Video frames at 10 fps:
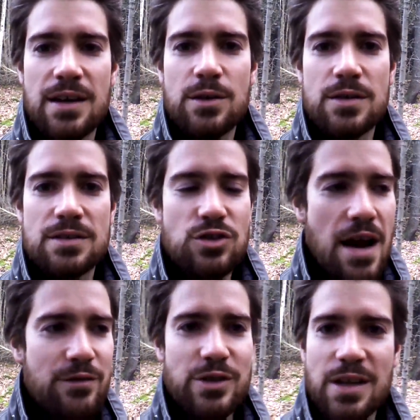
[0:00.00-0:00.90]
and
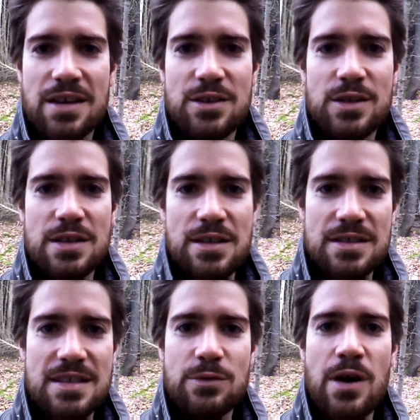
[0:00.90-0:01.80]
travel together, and you can
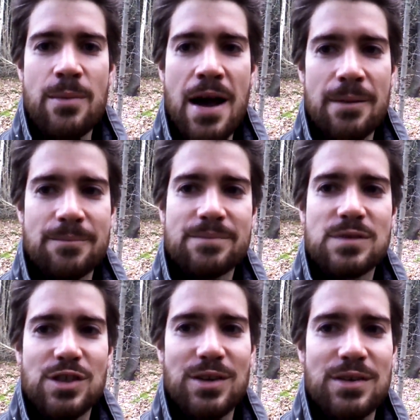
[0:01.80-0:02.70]
see where I'm at.
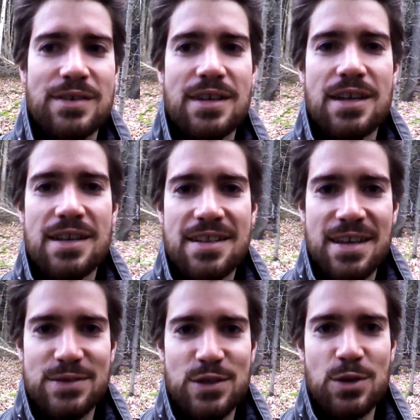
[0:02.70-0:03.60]
So thanks
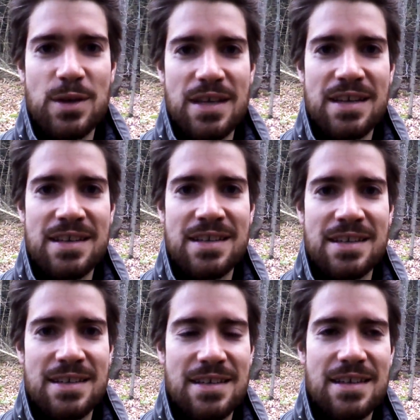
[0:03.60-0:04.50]
for tuning in
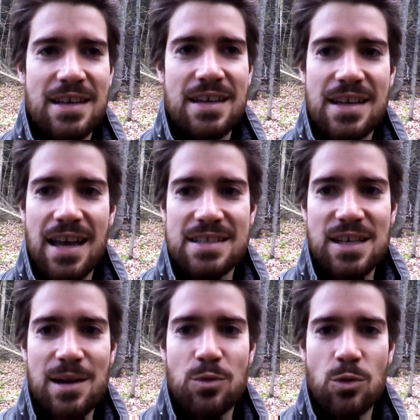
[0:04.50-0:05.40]
and catching
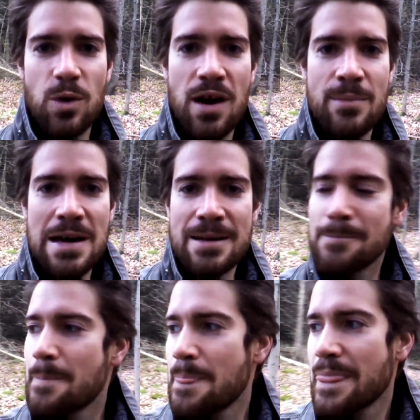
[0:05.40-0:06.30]
up with where I'm at,
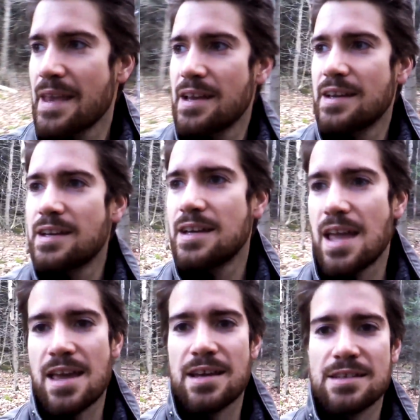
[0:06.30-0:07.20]

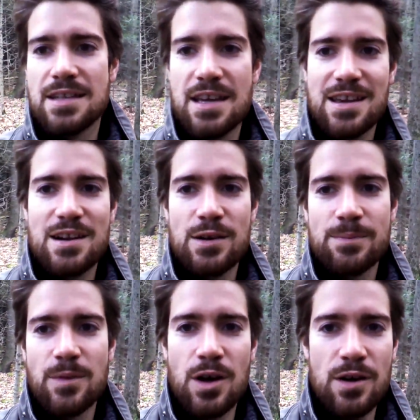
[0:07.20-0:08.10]
and take care
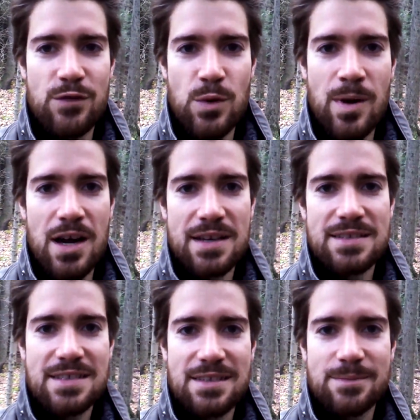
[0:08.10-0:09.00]
of your
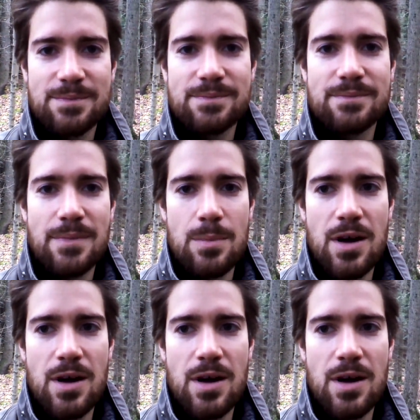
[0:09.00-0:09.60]
bodies. Bye bye.